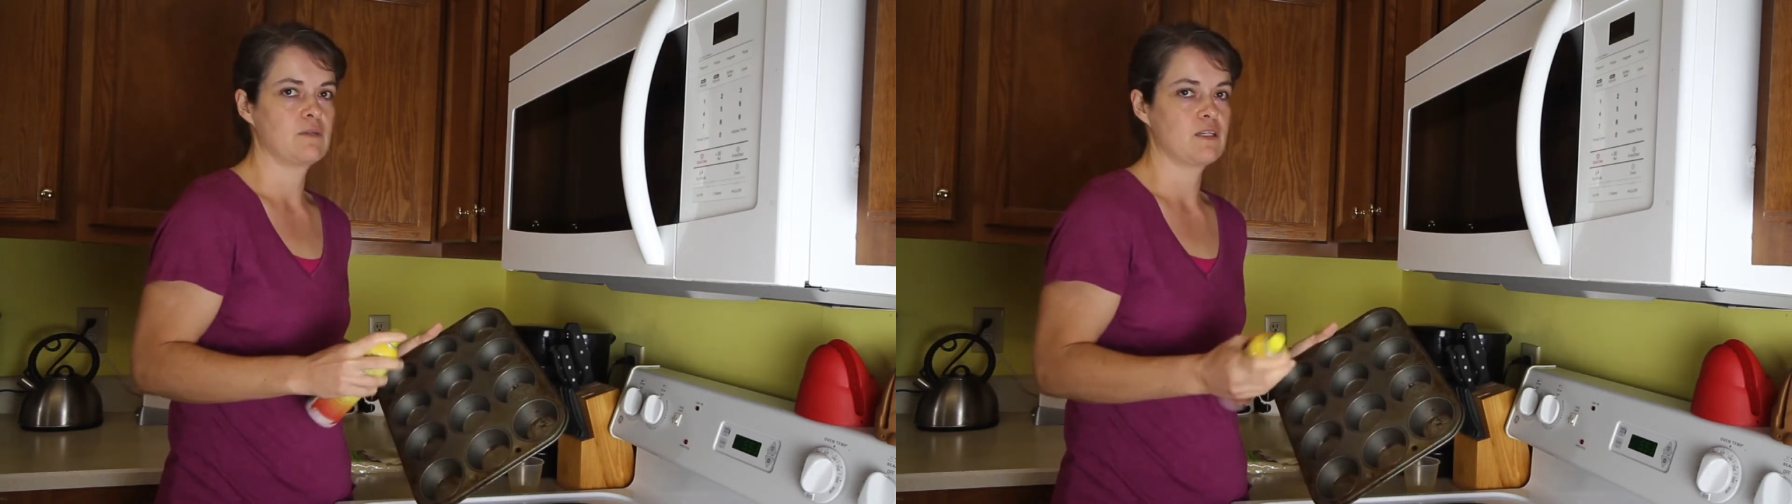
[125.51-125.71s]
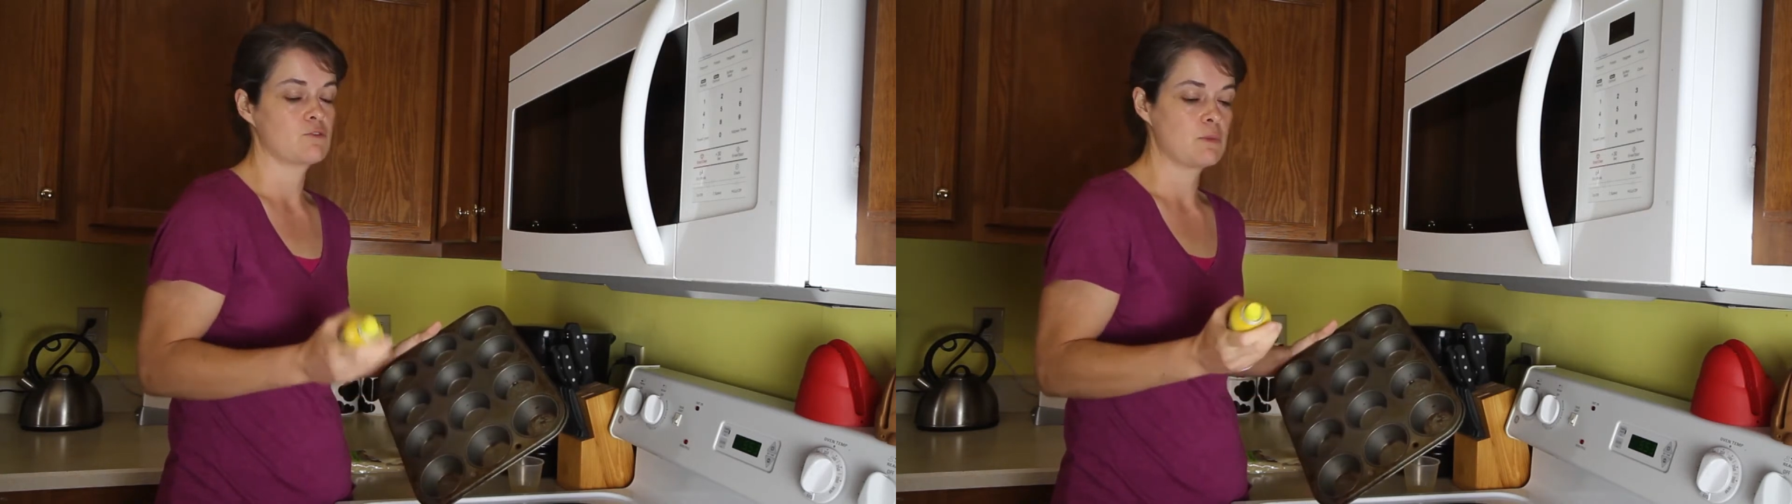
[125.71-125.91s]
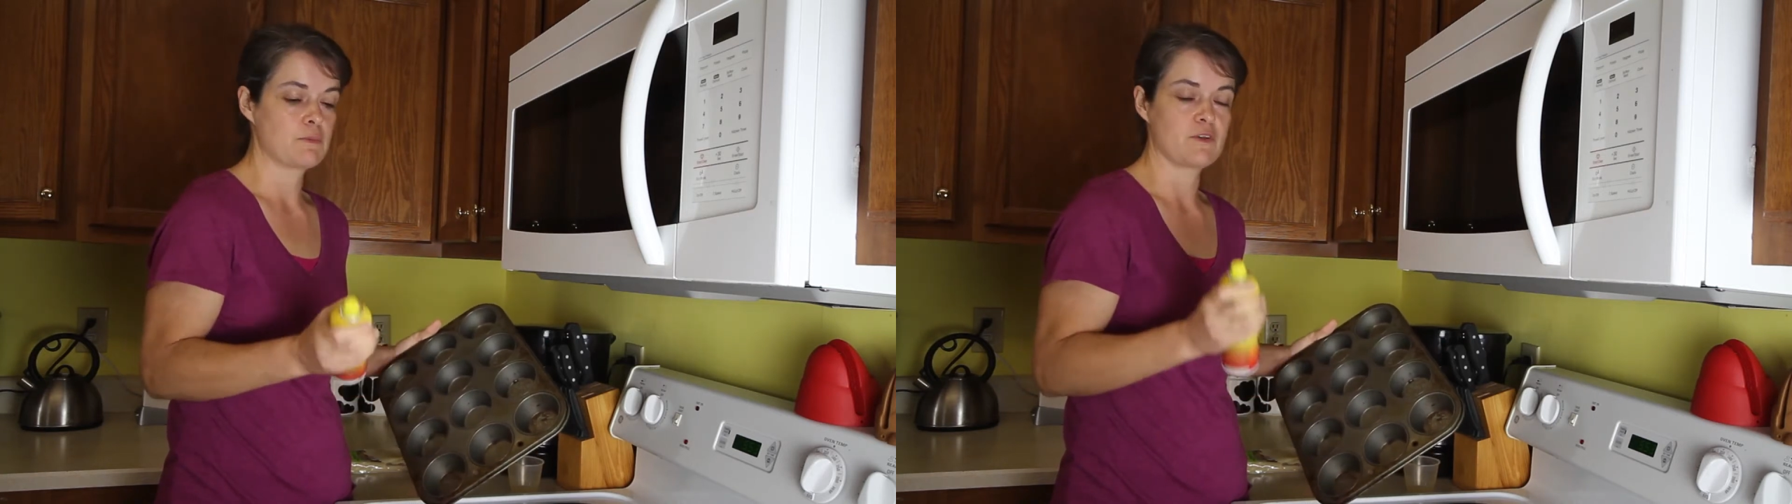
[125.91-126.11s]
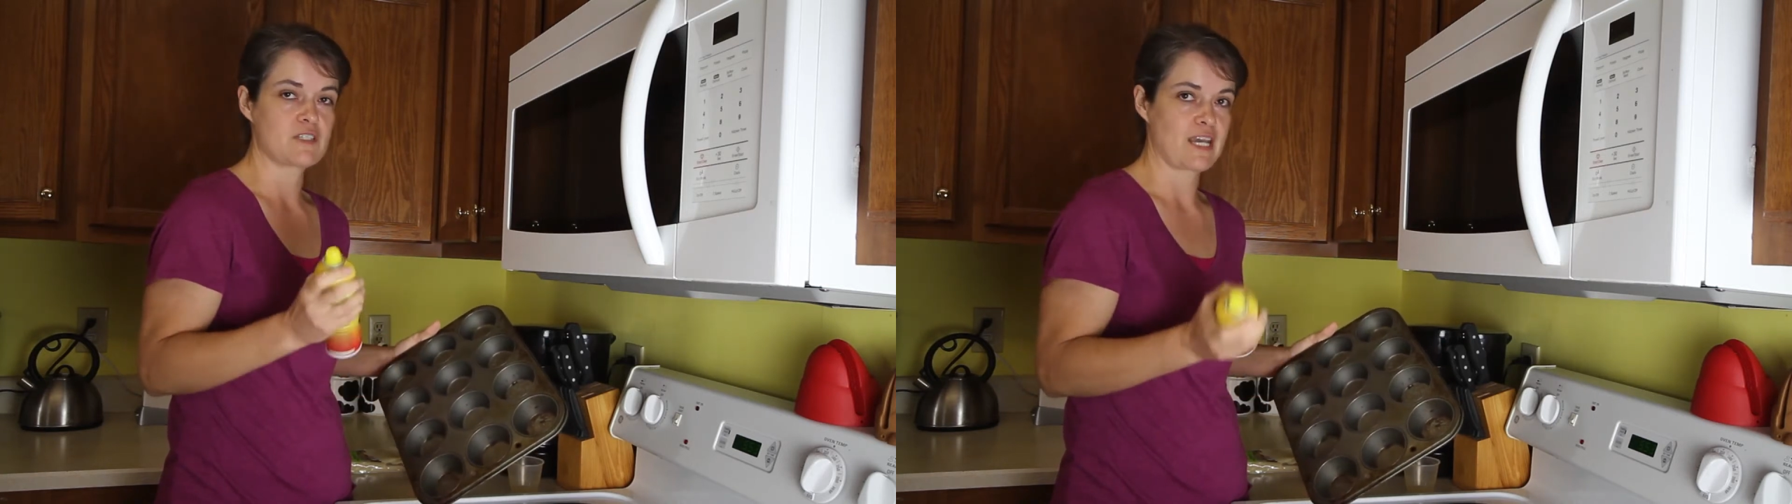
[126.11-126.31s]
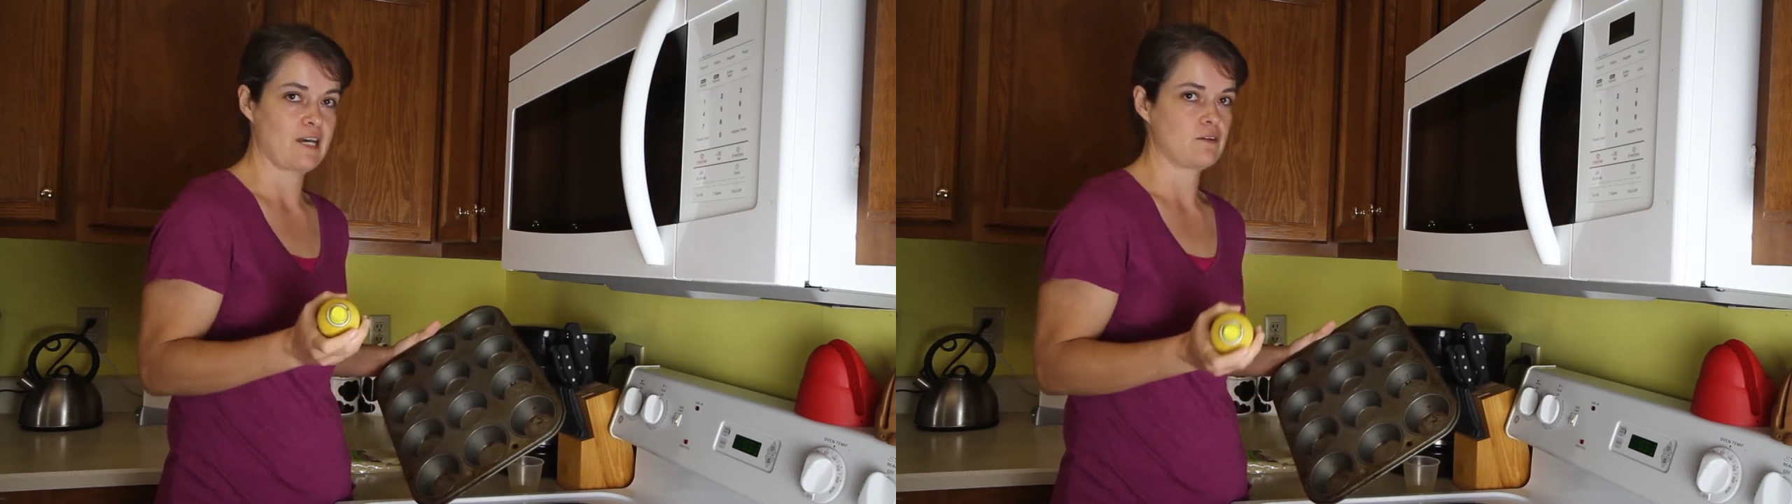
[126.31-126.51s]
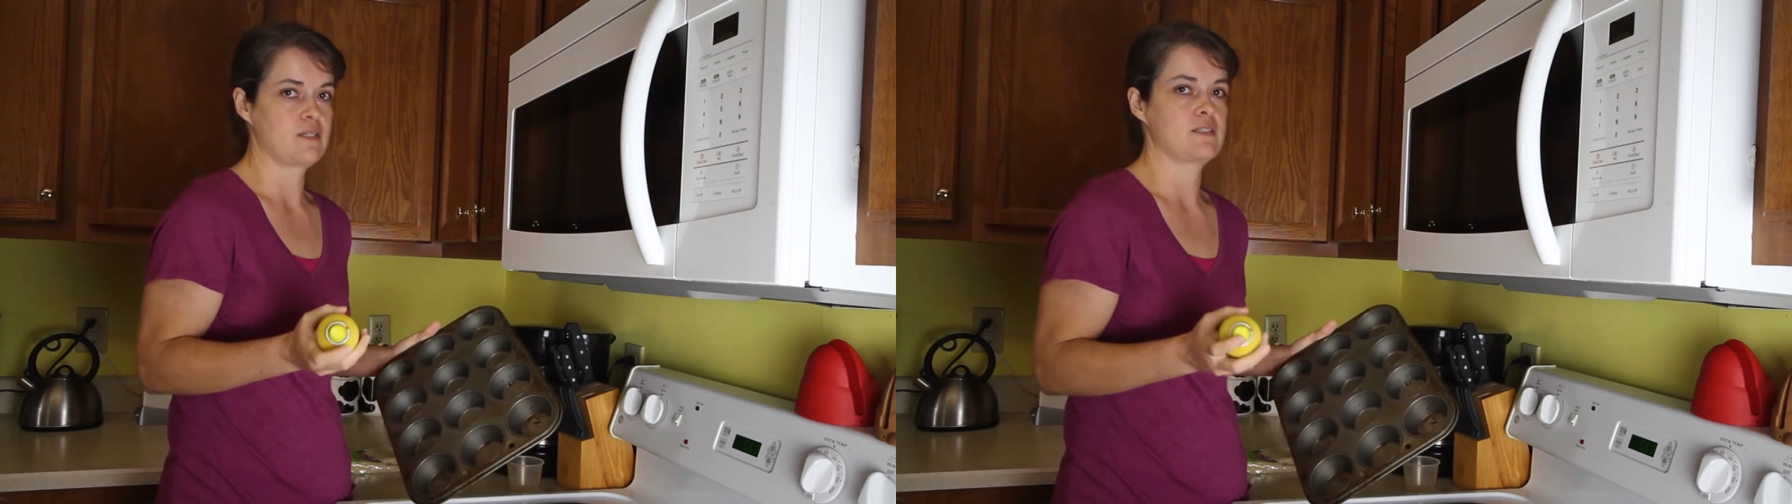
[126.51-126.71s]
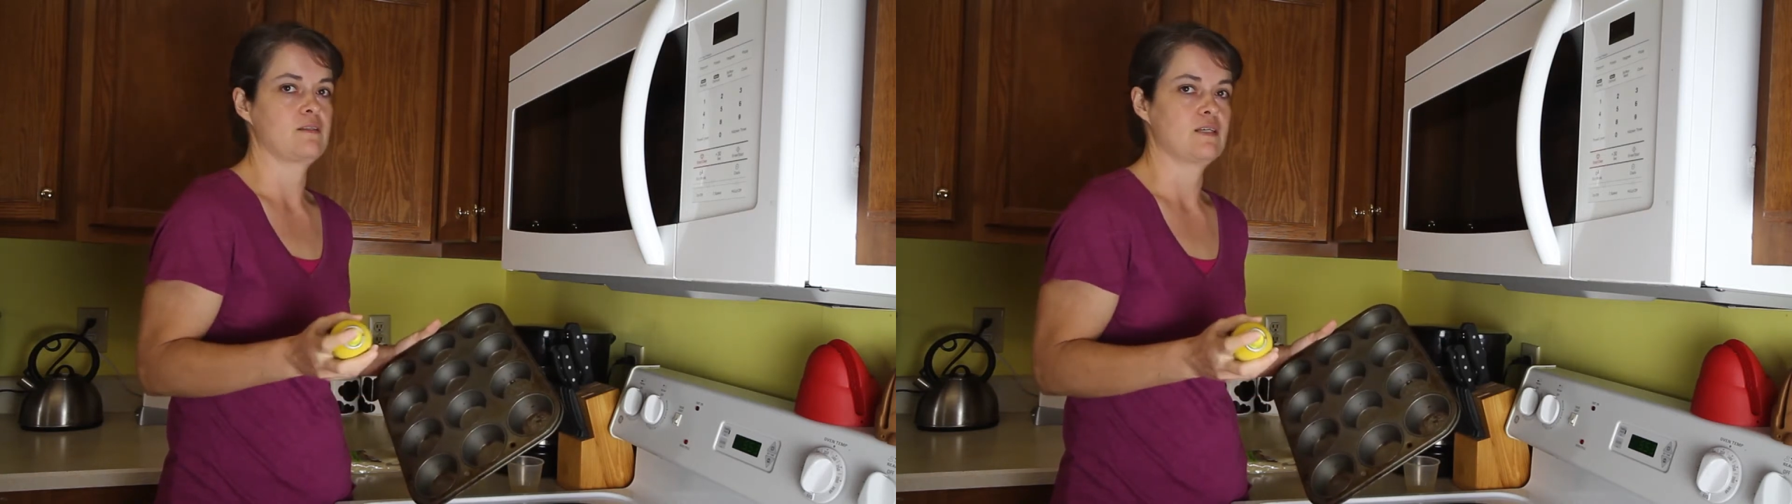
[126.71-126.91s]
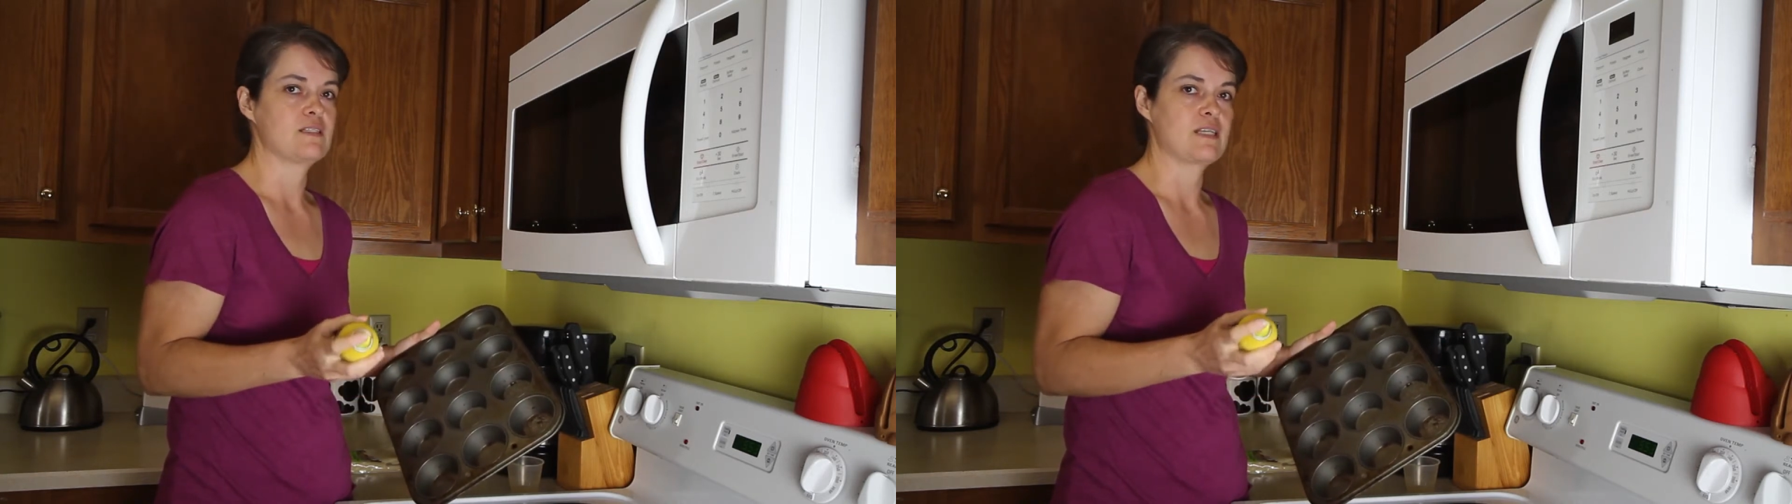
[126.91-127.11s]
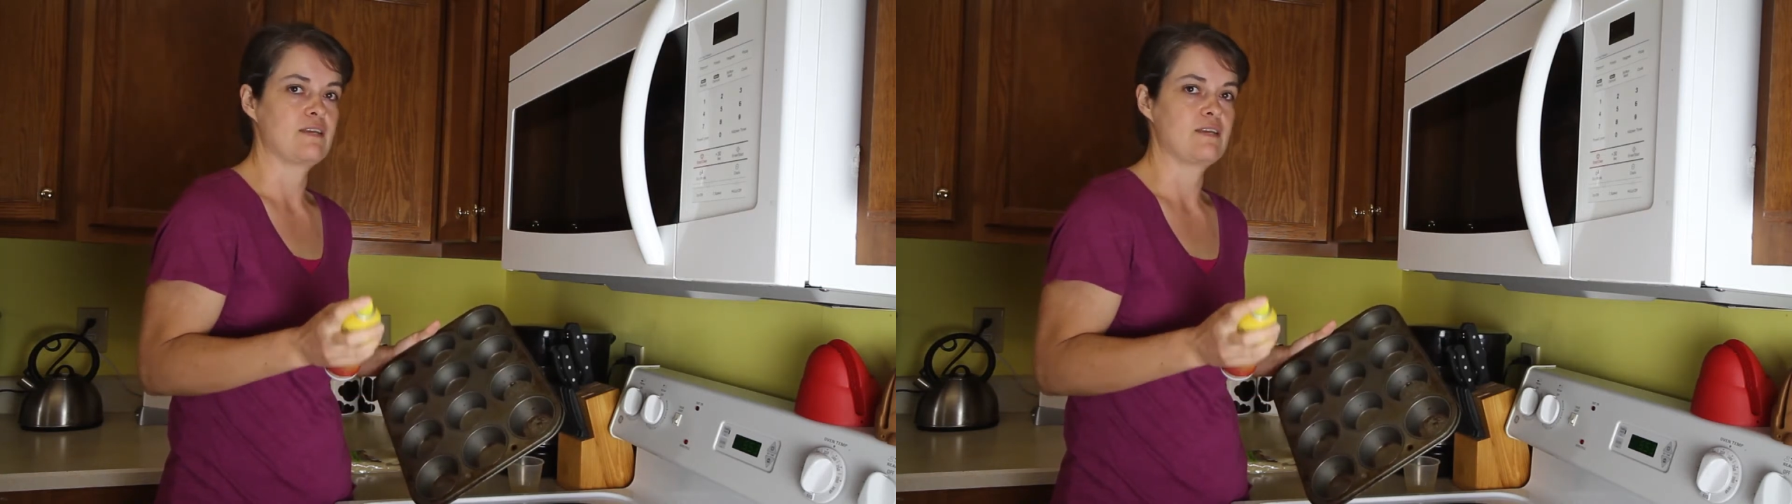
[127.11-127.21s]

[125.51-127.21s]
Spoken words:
because remember, there's calories in this,